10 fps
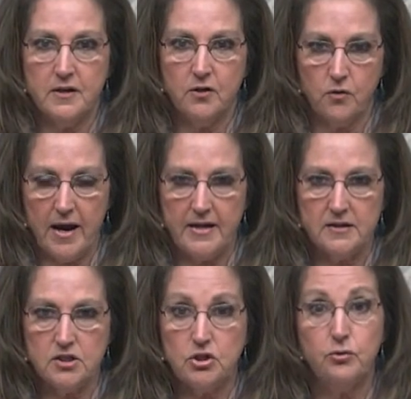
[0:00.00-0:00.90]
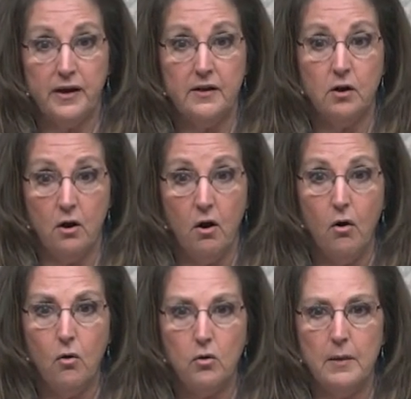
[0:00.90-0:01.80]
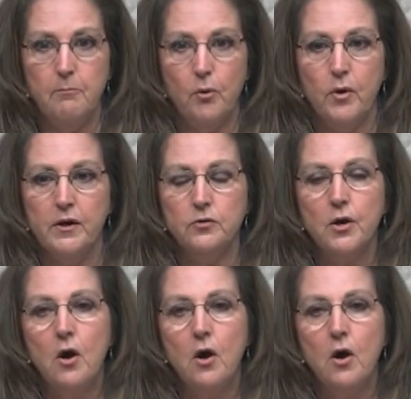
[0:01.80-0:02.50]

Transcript: grains to eat whole and boiled,